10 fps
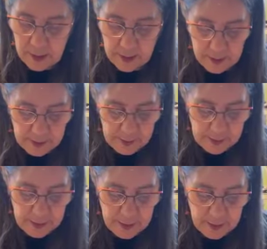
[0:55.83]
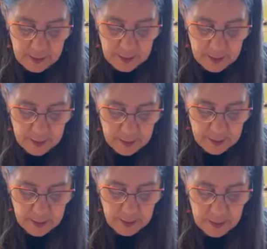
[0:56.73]
All right, this is all
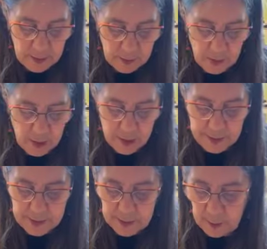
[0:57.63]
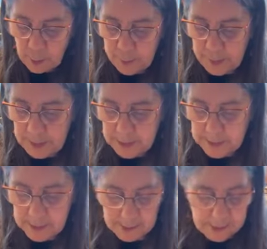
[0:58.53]
right, these are all these little
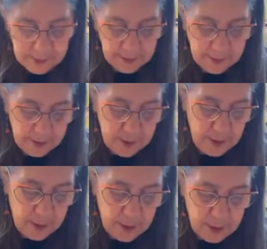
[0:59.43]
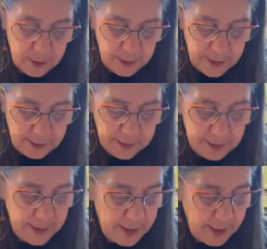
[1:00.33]
pieces. There's like a
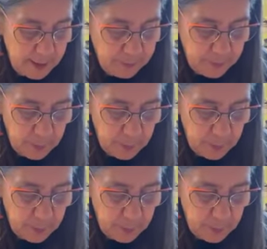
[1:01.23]
ton of